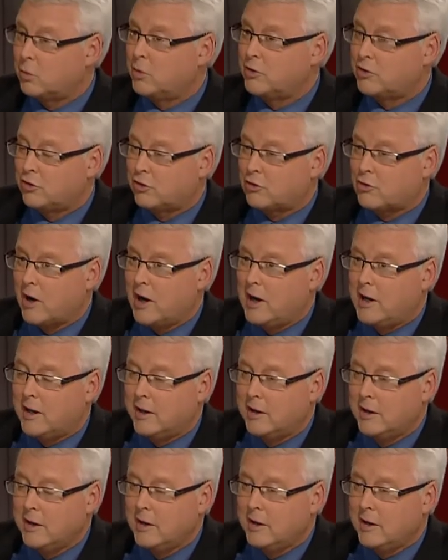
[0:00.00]
which
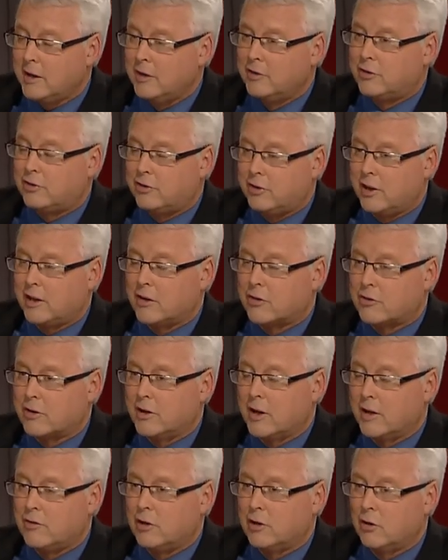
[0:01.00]
Australia is a
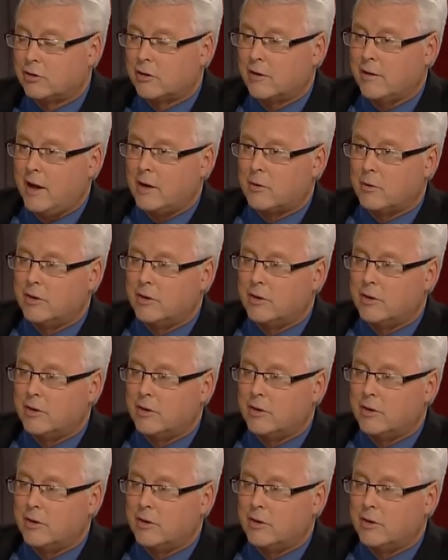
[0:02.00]
signatory. Have you looked at that